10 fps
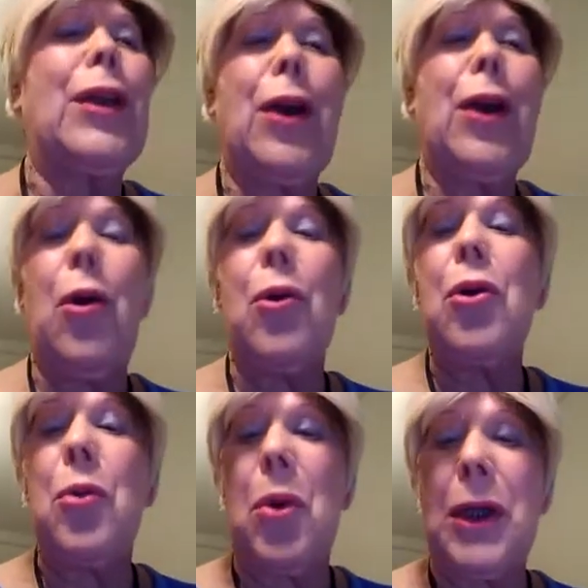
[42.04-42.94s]

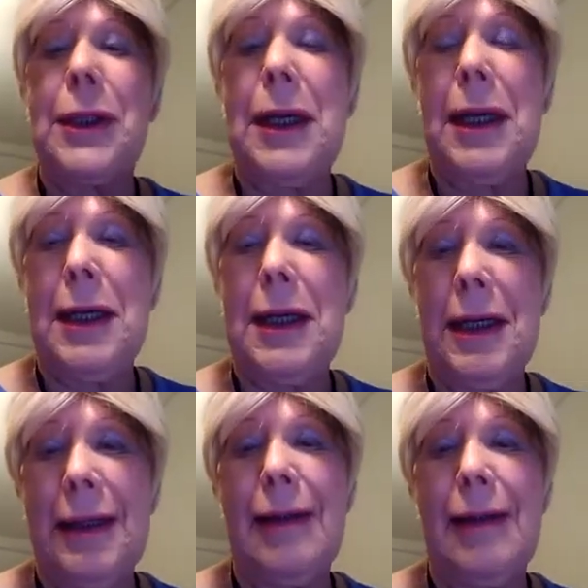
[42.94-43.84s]

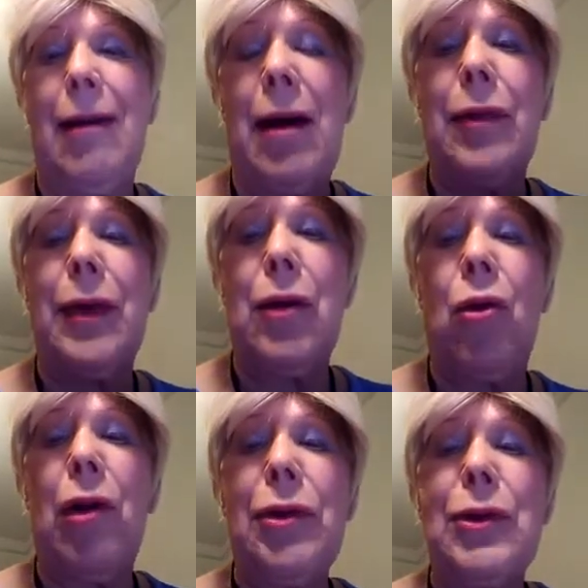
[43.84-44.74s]
co-coordinating the
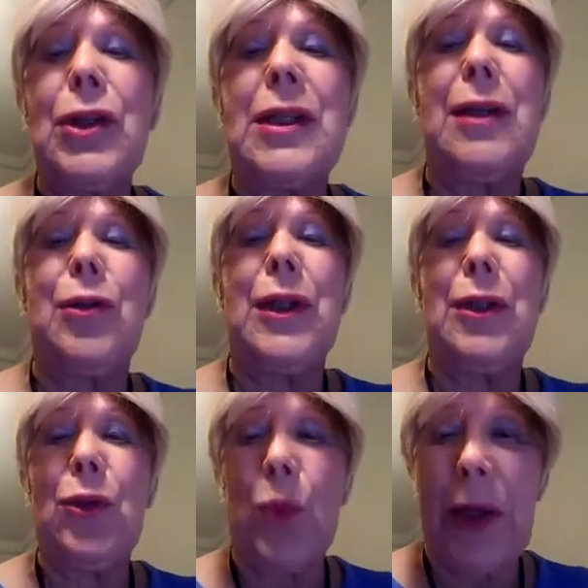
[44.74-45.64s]
author
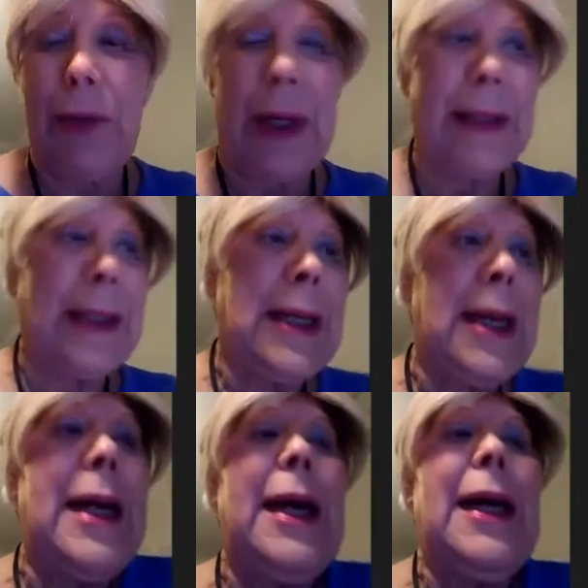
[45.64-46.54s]
series with us.
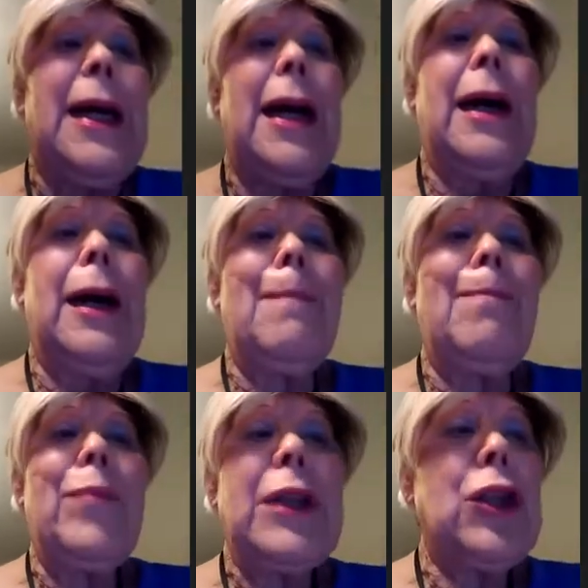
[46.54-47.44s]

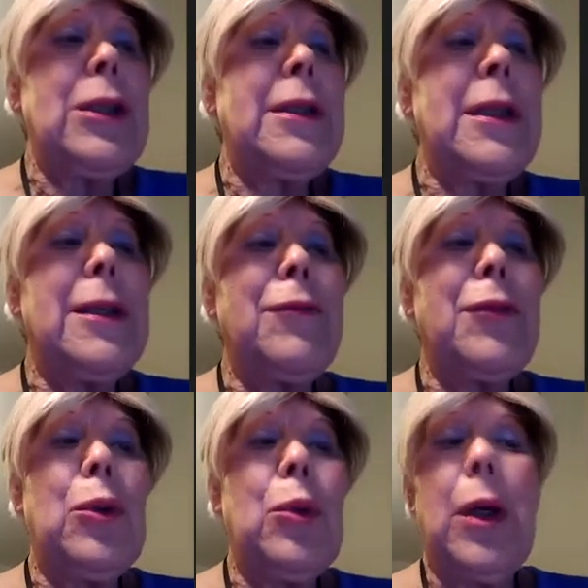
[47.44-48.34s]
Just to give
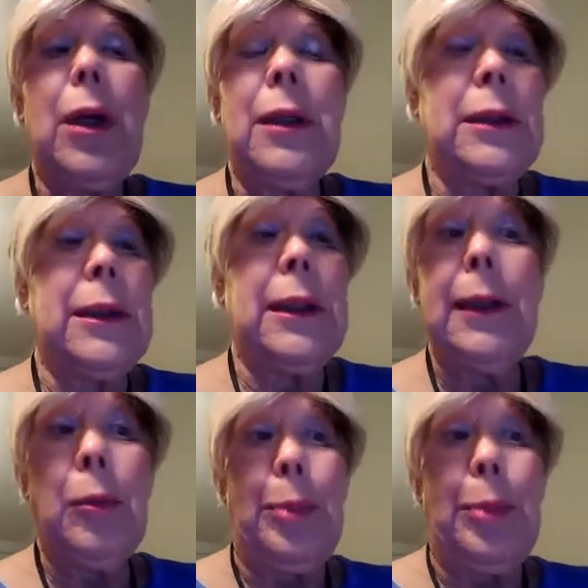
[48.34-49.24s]
you a
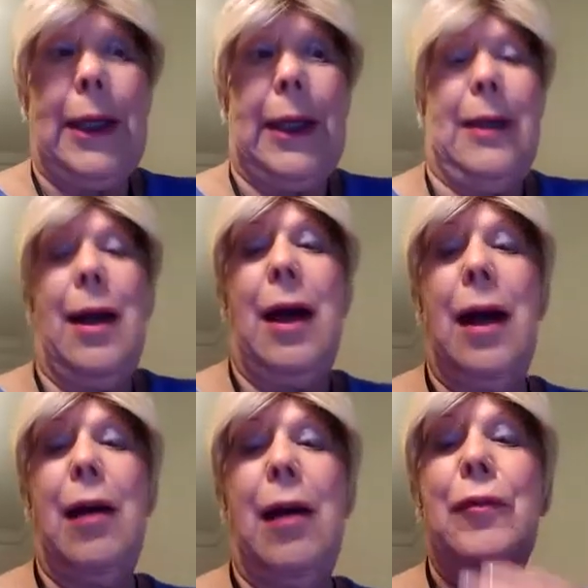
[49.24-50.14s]
little bit
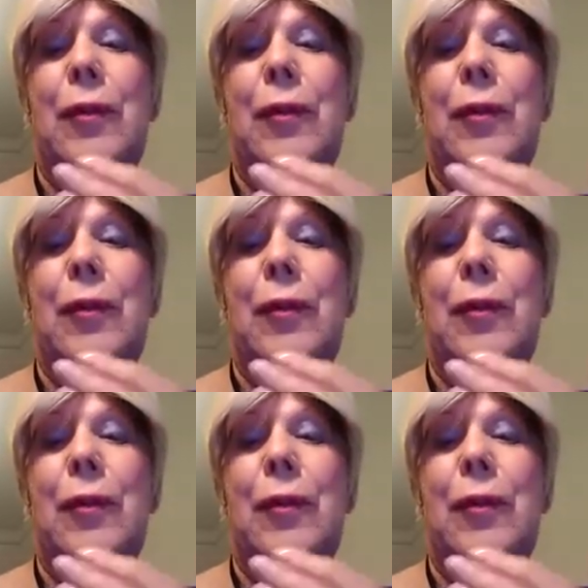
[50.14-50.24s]
of